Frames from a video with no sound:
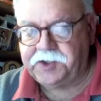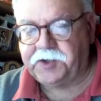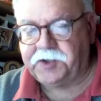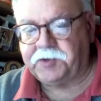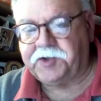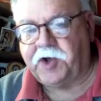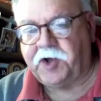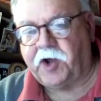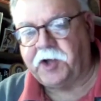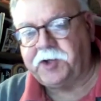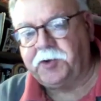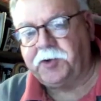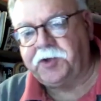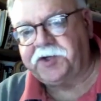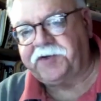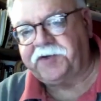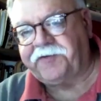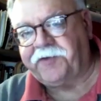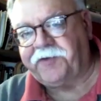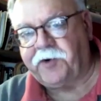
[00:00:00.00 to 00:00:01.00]
So talk to
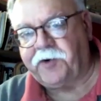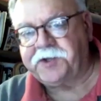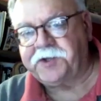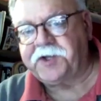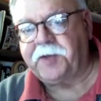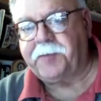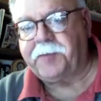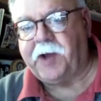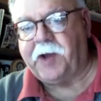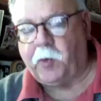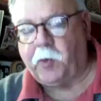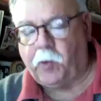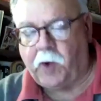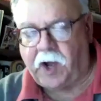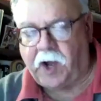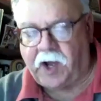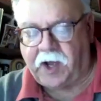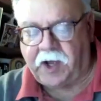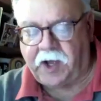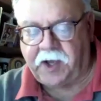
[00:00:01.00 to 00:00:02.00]
us first about
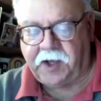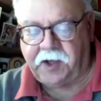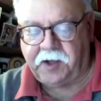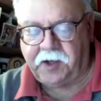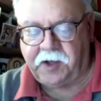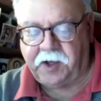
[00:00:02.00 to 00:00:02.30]
why,